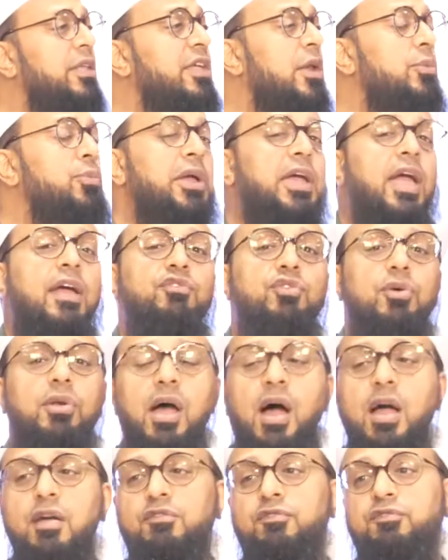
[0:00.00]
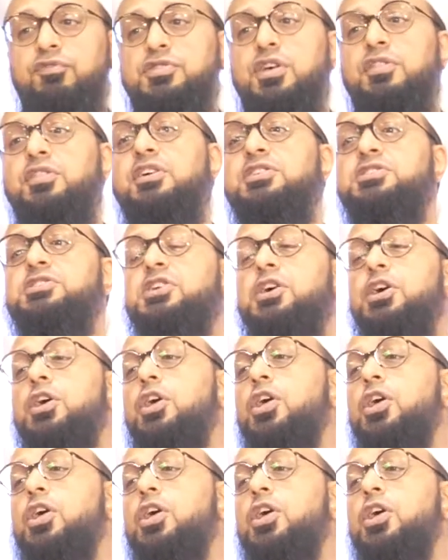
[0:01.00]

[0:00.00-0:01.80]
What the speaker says: and then we gave you life. So there's